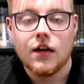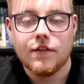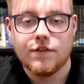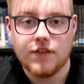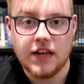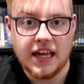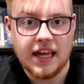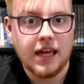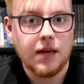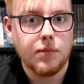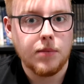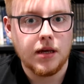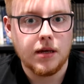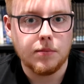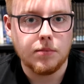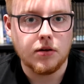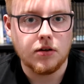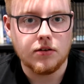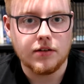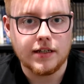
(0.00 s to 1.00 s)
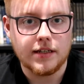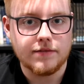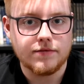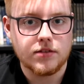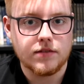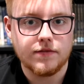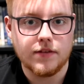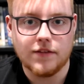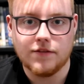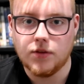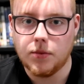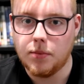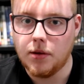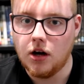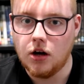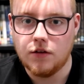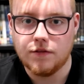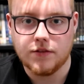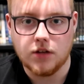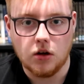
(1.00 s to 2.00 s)
The hippie believes that the
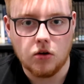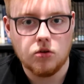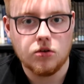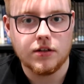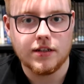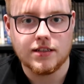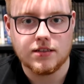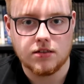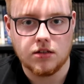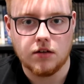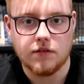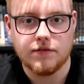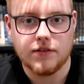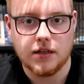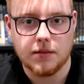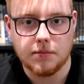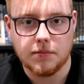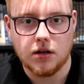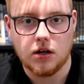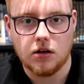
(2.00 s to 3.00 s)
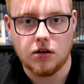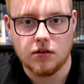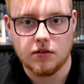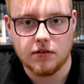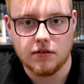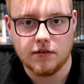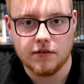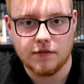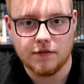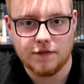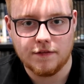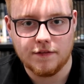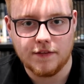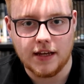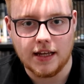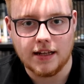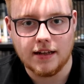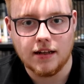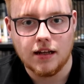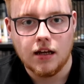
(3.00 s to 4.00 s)
pot of gold is not the important
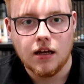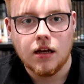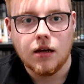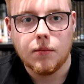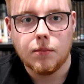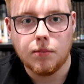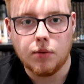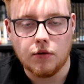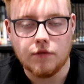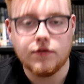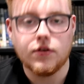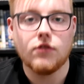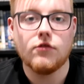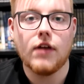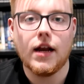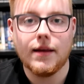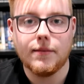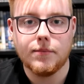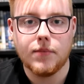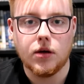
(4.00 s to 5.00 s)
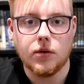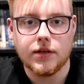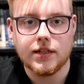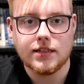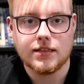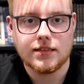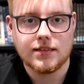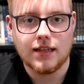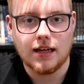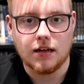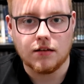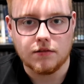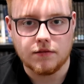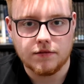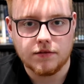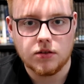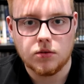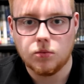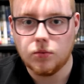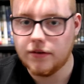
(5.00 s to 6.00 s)
thing, but the rainbow
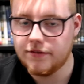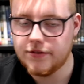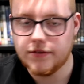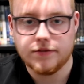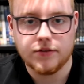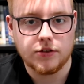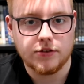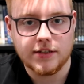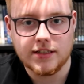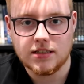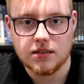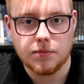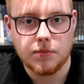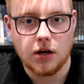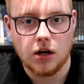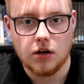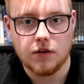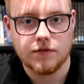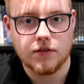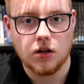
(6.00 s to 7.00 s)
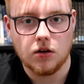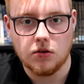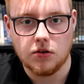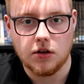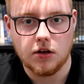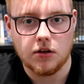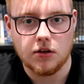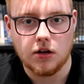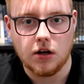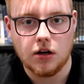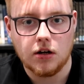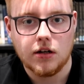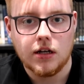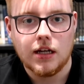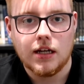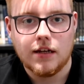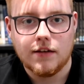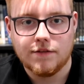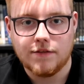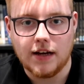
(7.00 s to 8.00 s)
itself. Whether there is a pot of gold or not,
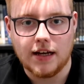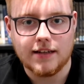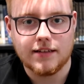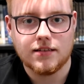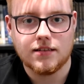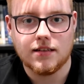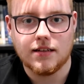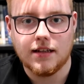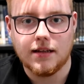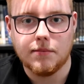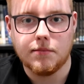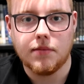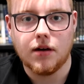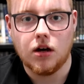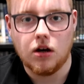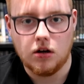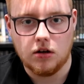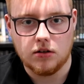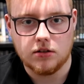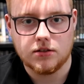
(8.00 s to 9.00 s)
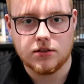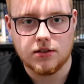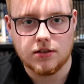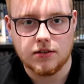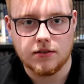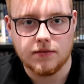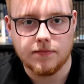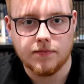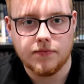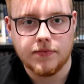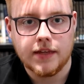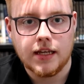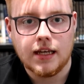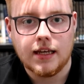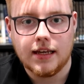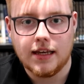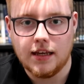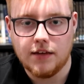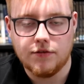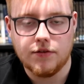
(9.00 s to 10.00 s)
that isn't important,
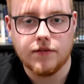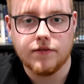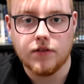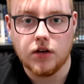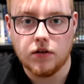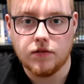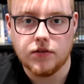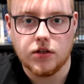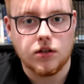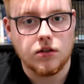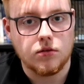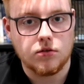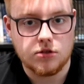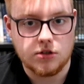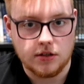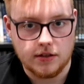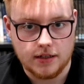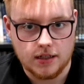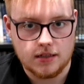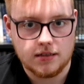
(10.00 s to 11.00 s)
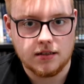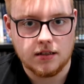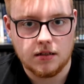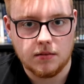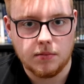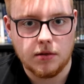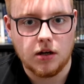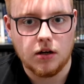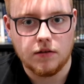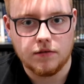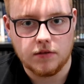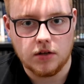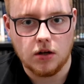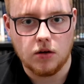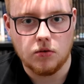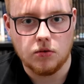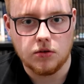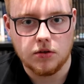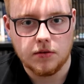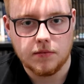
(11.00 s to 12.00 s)
even though there usually isn't a pot of
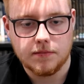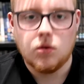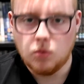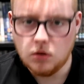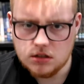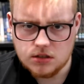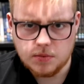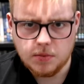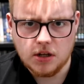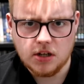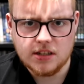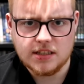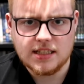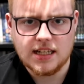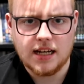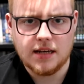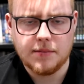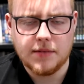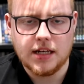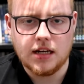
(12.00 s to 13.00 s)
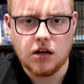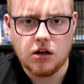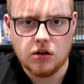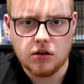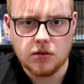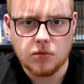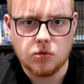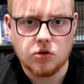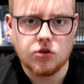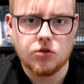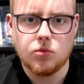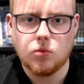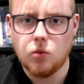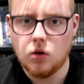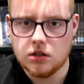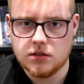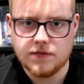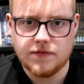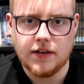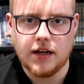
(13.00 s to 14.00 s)
gold." Once Upon a Time in Hollywood
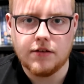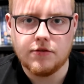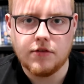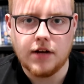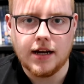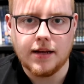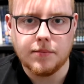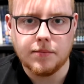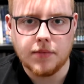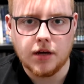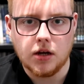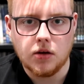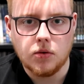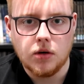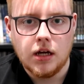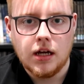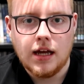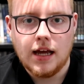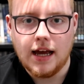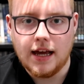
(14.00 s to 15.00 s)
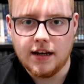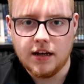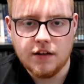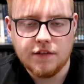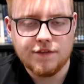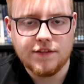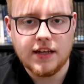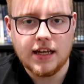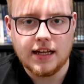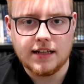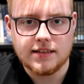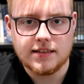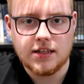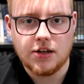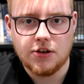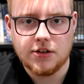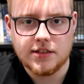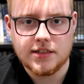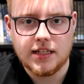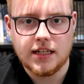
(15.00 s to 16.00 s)
was that rainbow, and at the end
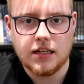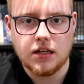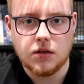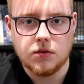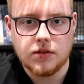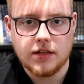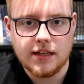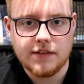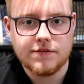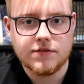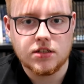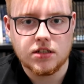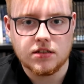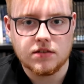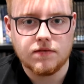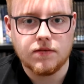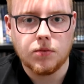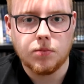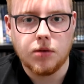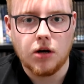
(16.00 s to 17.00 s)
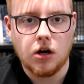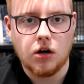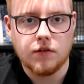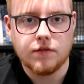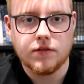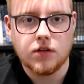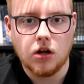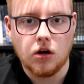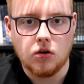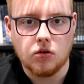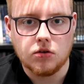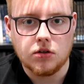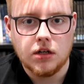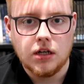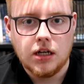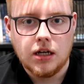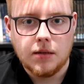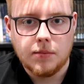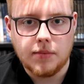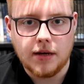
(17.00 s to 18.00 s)
Tarantino gives us the pot of gold
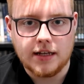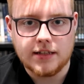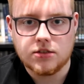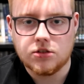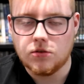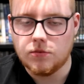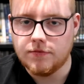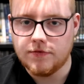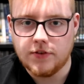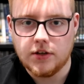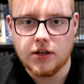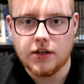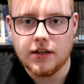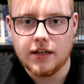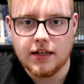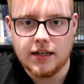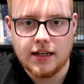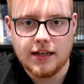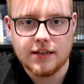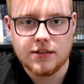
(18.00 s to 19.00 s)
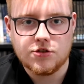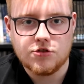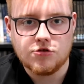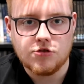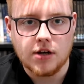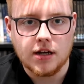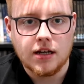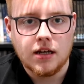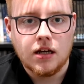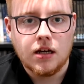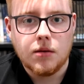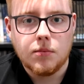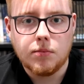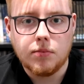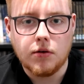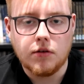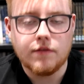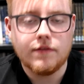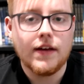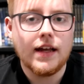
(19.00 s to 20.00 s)
by subverting history,
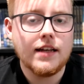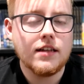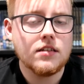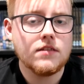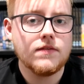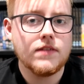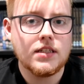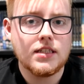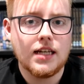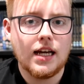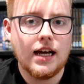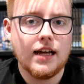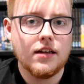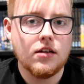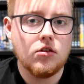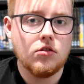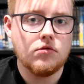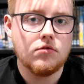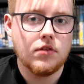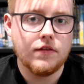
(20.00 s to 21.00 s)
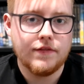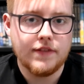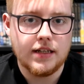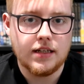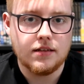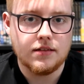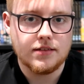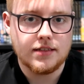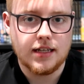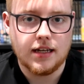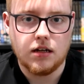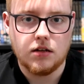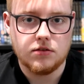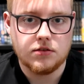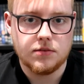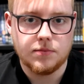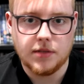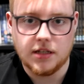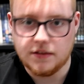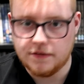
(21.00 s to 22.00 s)
but then as the title reveals it all
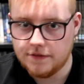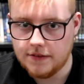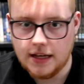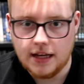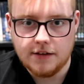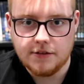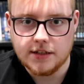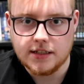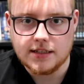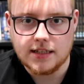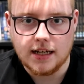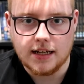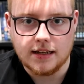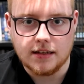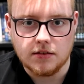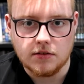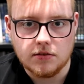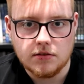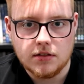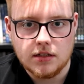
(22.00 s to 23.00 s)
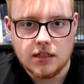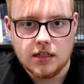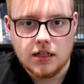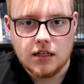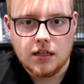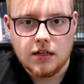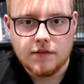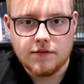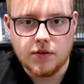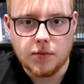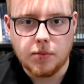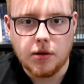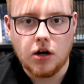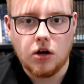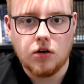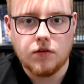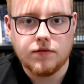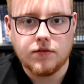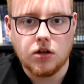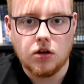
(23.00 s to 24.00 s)
to be a fairy tale, the
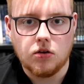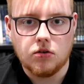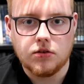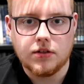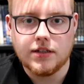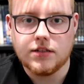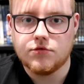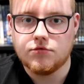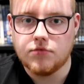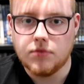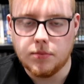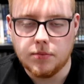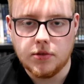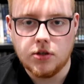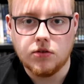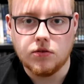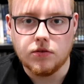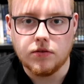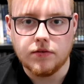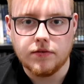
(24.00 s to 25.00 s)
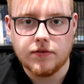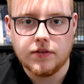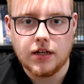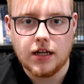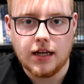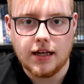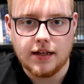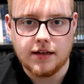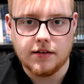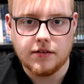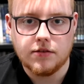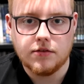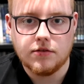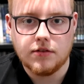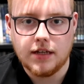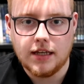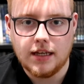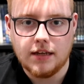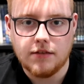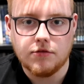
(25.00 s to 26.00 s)
pot of gold is removed, and
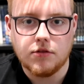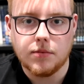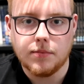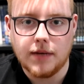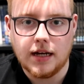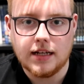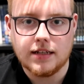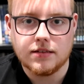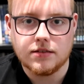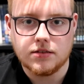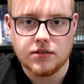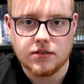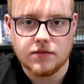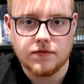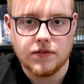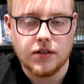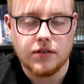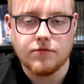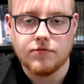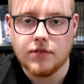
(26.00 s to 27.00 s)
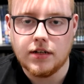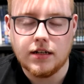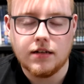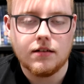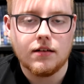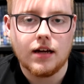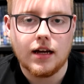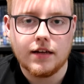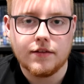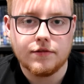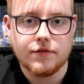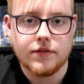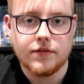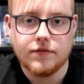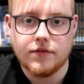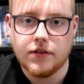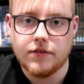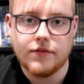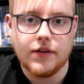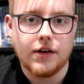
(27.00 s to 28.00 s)
he reminds us that in real life
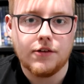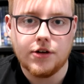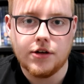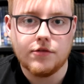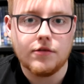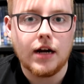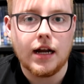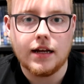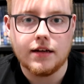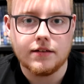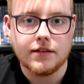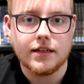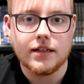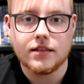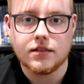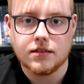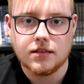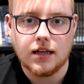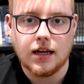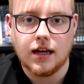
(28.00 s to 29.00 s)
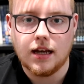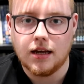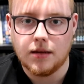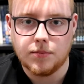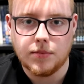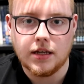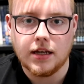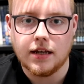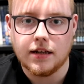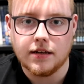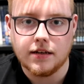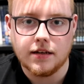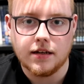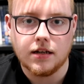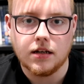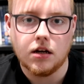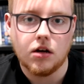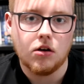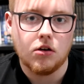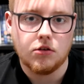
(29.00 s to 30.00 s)
there very rarely is a happy
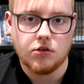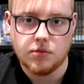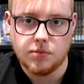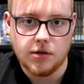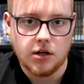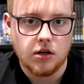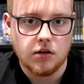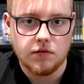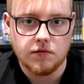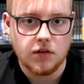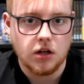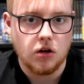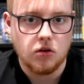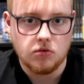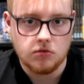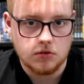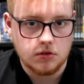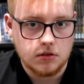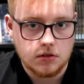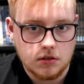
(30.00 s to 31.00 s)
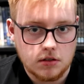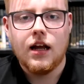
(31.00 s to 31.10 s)
ending or a pot of gold.